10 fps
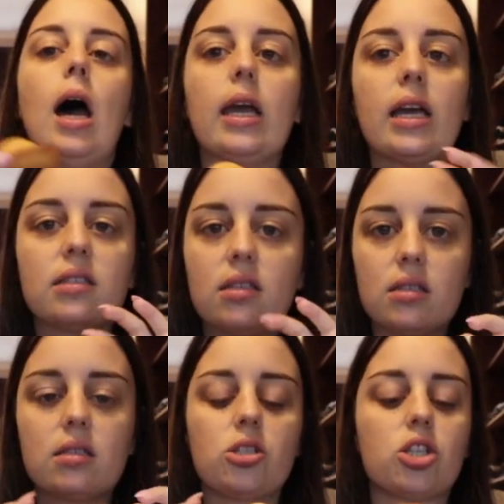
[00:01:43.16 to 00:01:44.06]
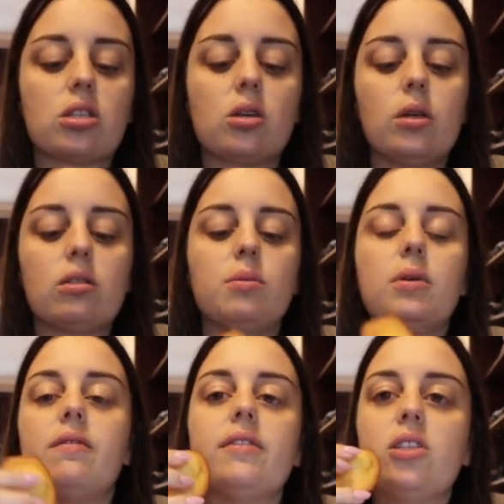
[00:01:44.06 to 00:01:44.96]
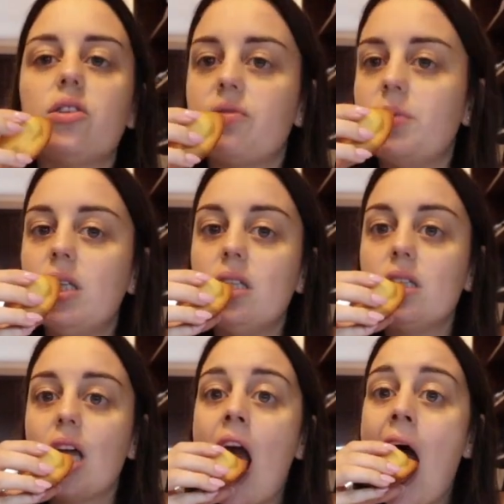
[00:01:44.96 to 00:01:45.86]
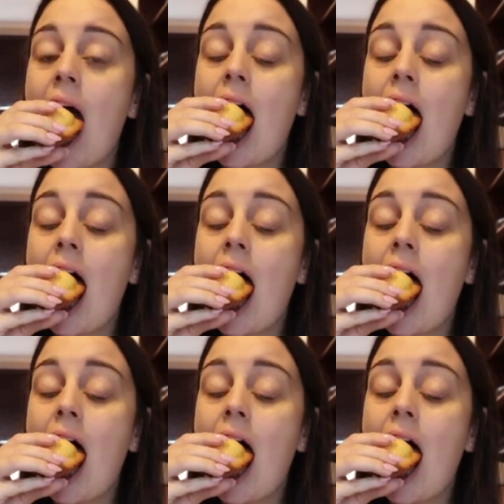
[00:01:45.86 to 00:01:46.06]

I guess this is just going to be a video of me eating.